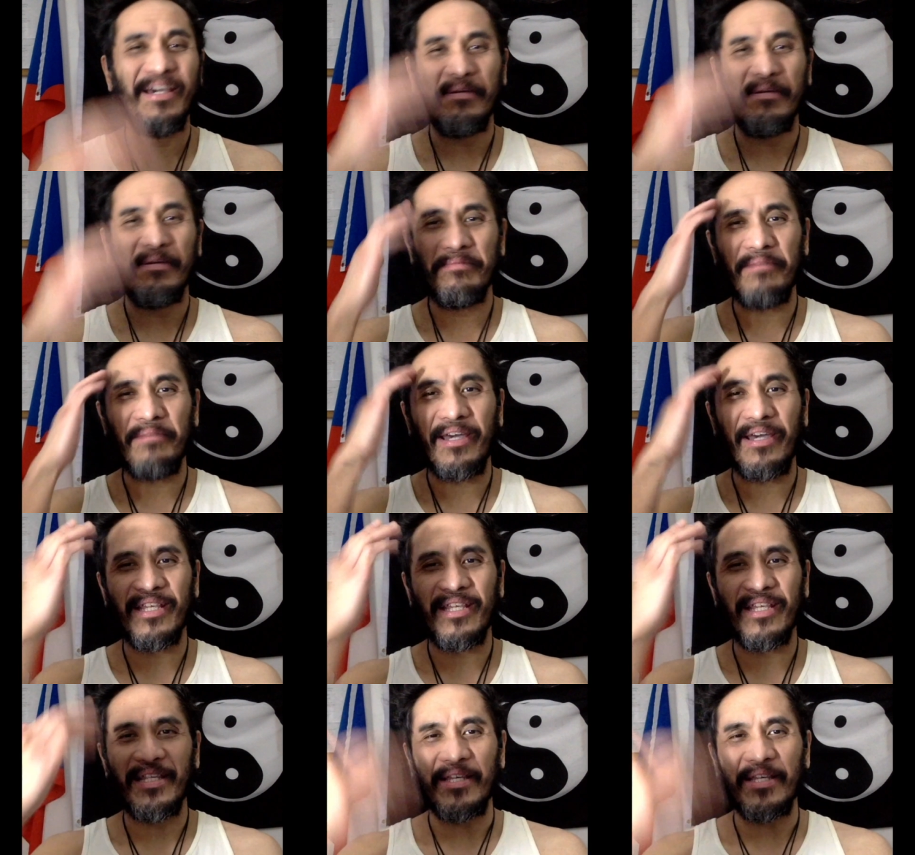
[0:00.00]

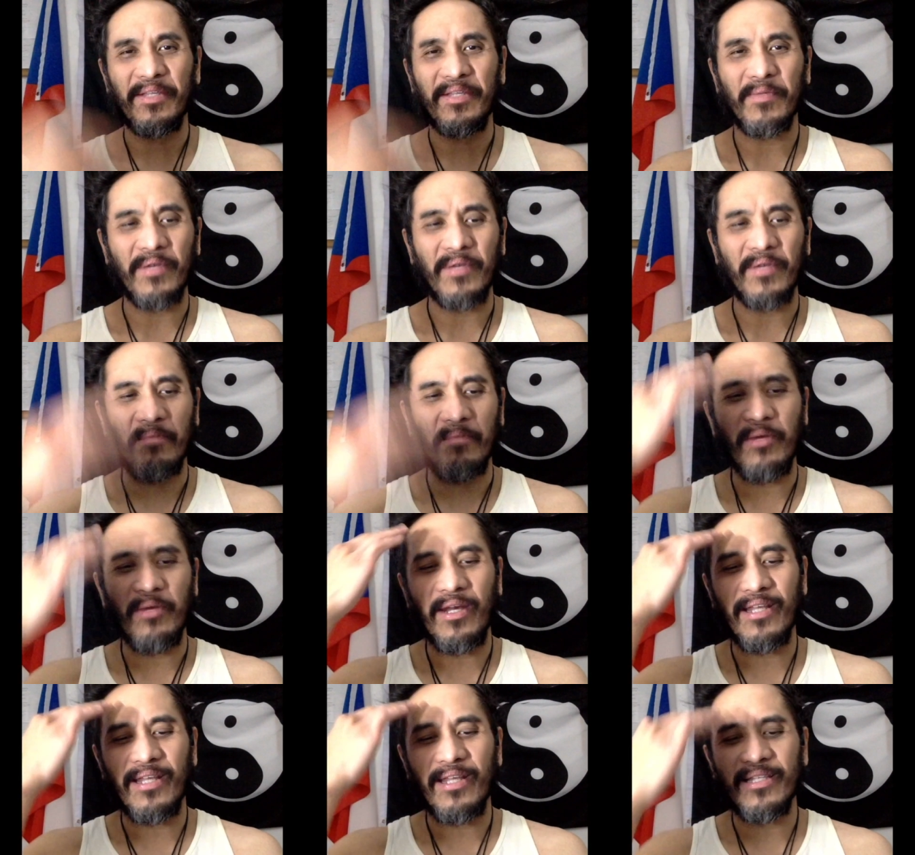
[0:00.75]
Mind is elsewhere. The
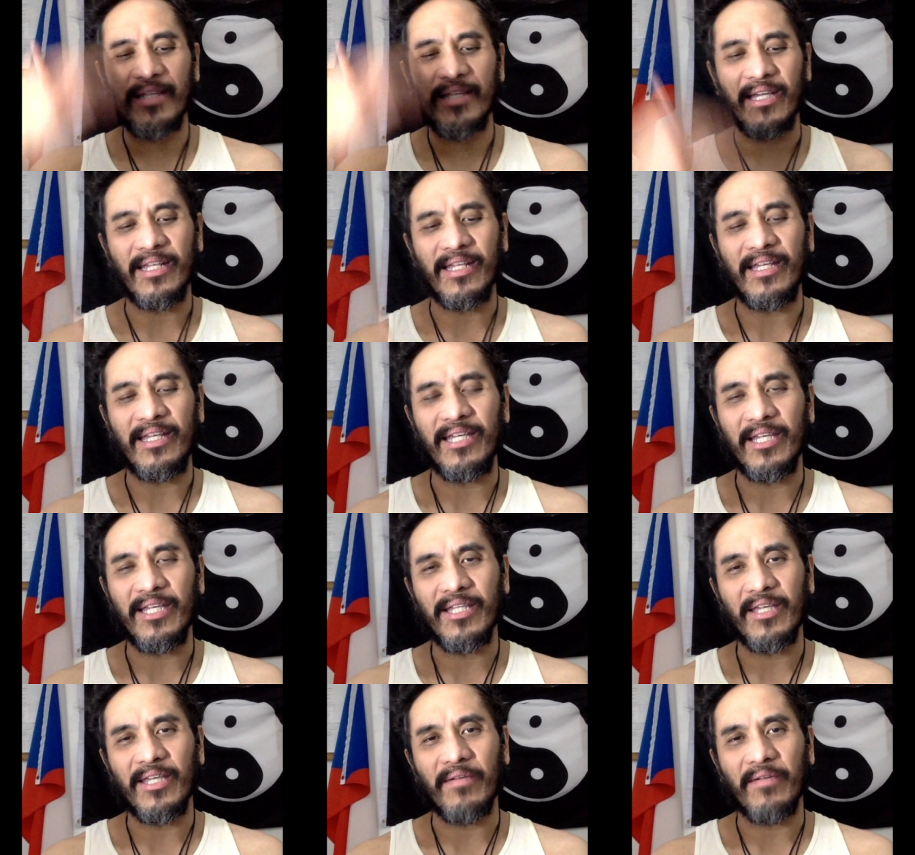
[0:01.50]
brain is like
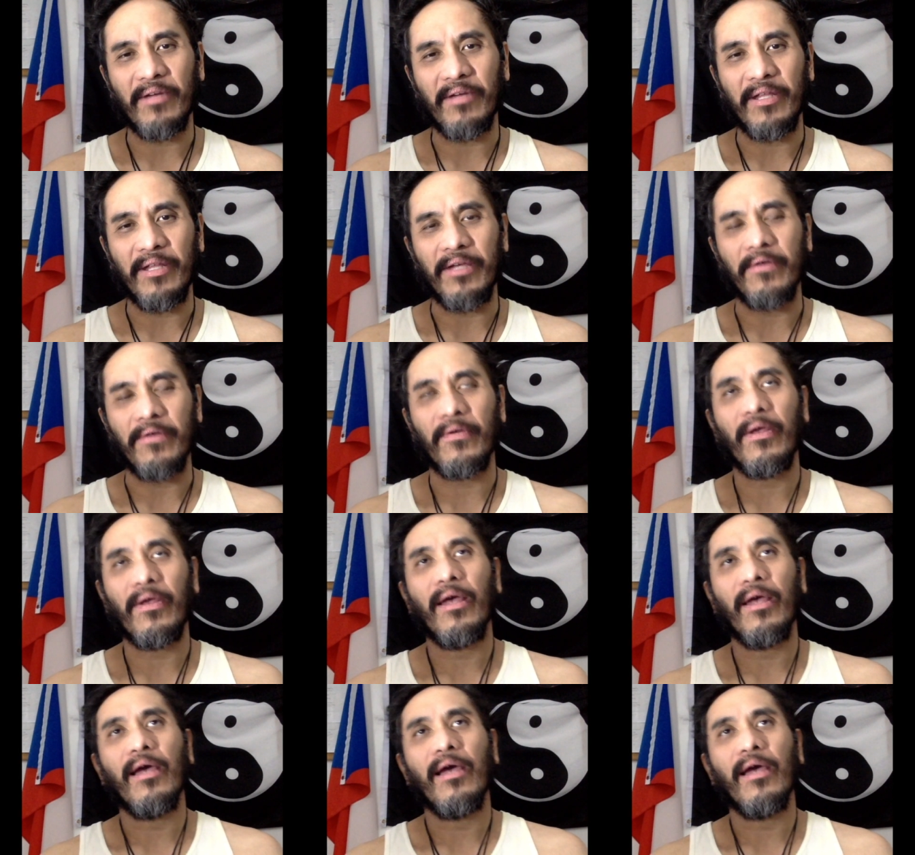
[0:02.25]
digesting right now.